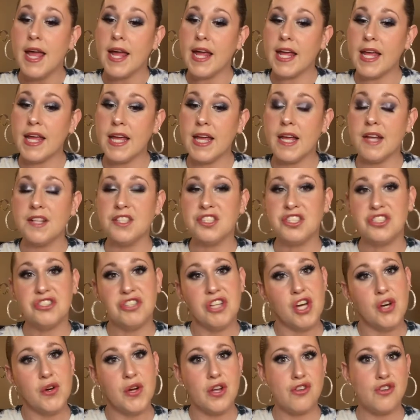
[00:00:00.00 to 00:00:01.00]
and
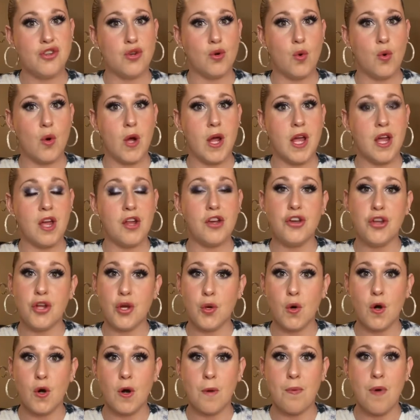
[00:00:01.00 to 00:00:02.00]
still enjoy
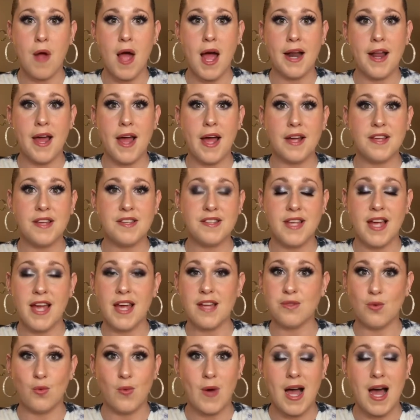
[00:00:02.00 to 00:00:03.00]
newer products
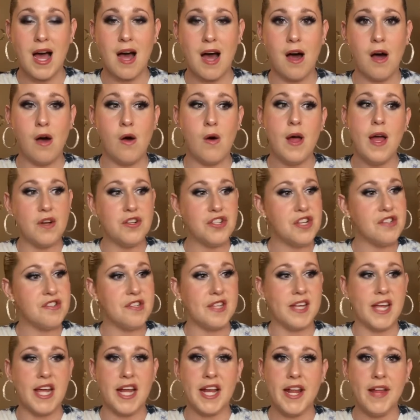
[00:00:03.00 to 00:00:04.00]
as well.
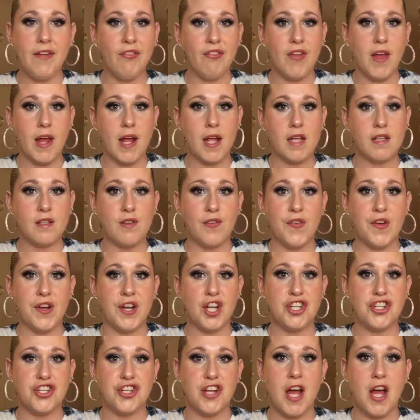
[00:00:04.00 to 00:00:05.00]
Just getting things
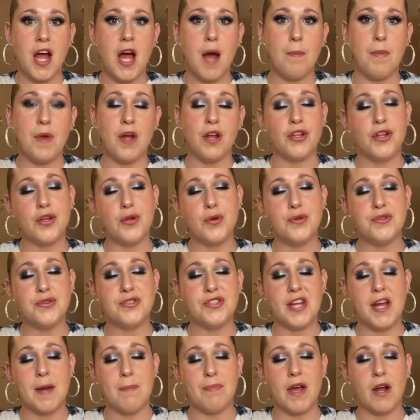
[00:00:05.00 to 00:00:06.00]
finished up and
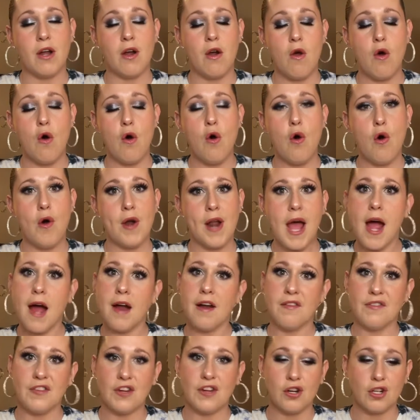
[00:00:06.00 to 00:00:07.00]
used up that are old
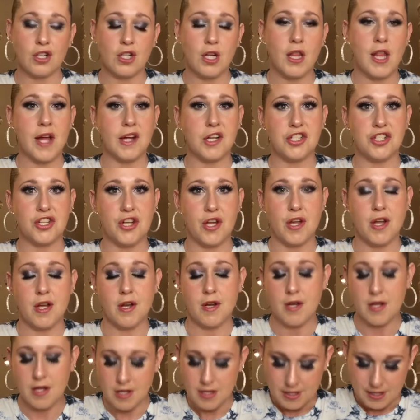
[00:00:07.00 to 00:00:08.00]
out of your
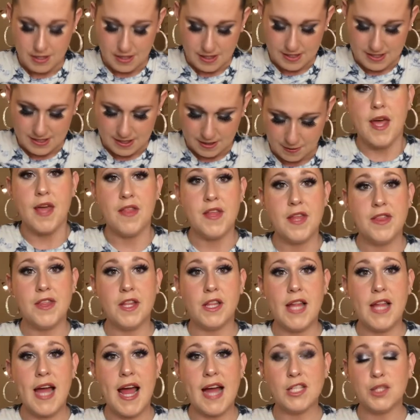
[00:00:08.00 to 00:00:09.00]
collection. And then
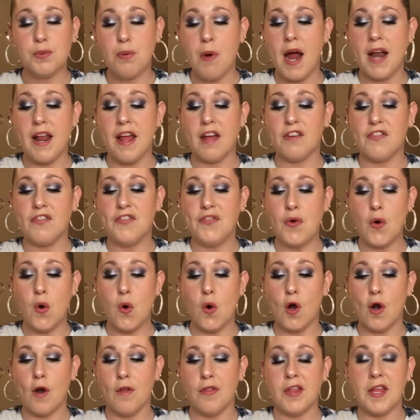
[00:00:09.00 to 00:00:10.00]
the last product
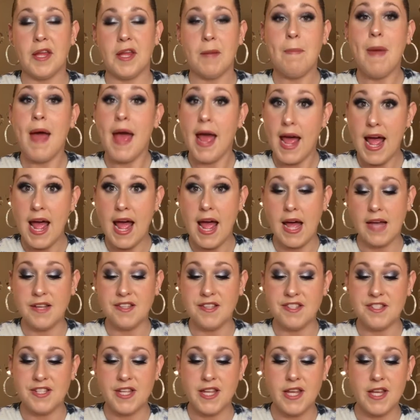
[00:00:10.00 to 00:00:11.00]
for the
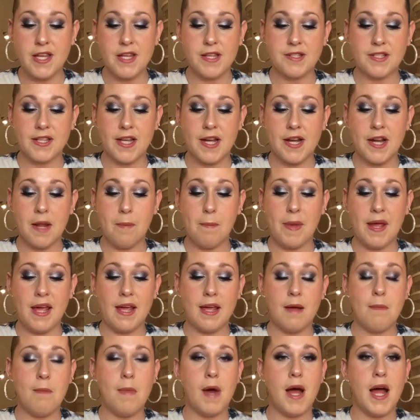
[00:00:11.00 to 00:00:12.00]
past is going to
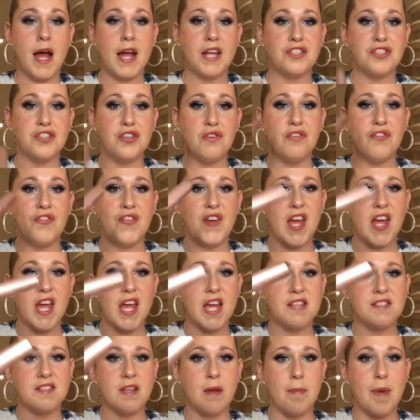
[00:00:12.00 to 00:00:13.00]
be my Too
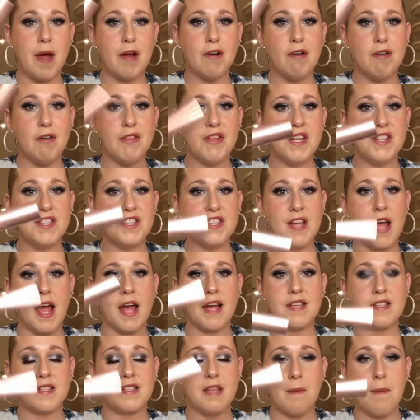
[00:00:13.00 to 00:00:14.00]
Faced Better Than
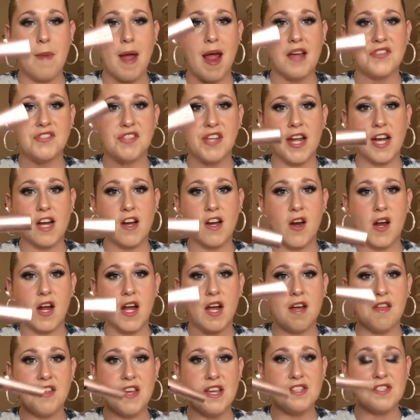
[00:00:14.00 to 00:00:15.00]
Sex
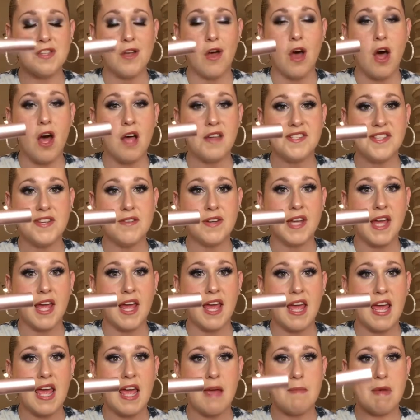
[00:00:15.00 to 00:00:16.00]
Mascara. This also
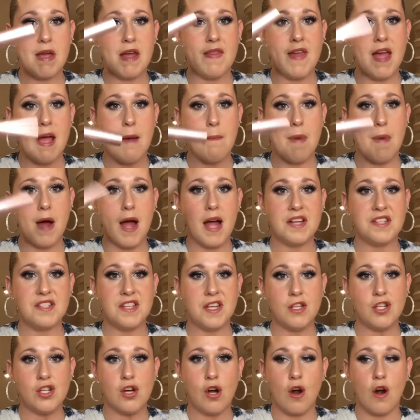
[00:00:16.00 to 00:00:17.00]
came in that
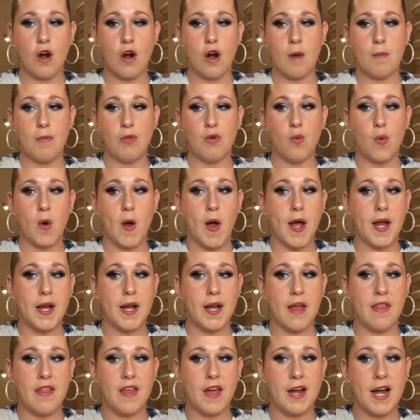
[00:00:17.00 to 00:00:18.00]
Boxycharm, the
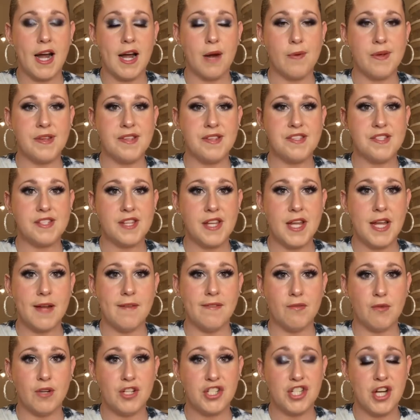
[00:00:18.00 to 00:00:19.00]
one that I
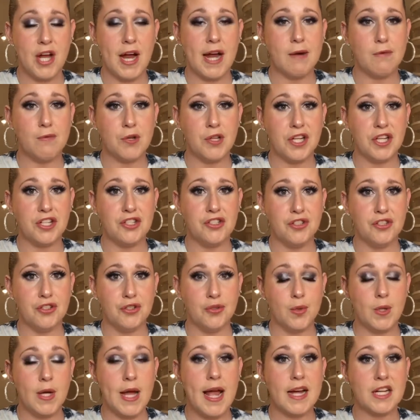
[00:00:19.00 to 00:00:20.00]
received, which I really
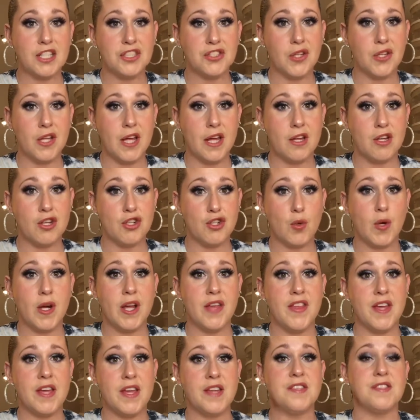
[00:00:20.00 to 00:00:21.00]
do actually
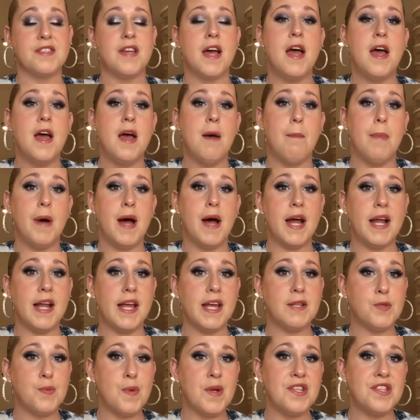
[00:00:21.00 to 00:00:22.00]
enjoy this, but
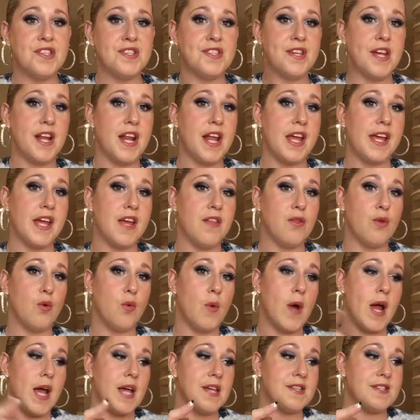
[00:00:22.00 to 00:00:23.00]
it's been sitting in the
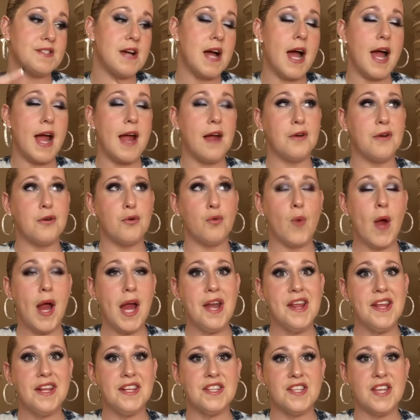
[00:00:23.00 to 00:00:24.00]
wayside
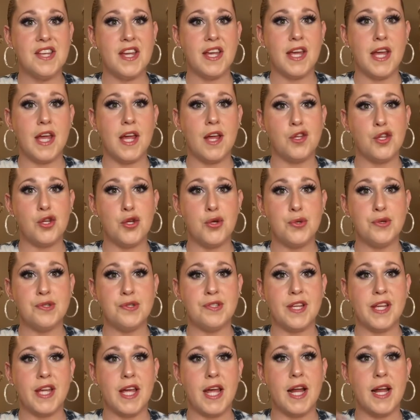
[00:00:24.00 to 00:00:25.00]
waiting to get
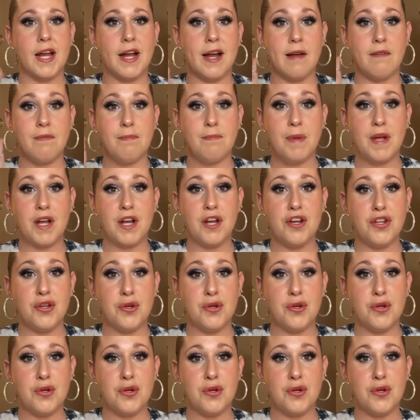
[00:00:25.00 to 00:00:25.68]
used again, and I've been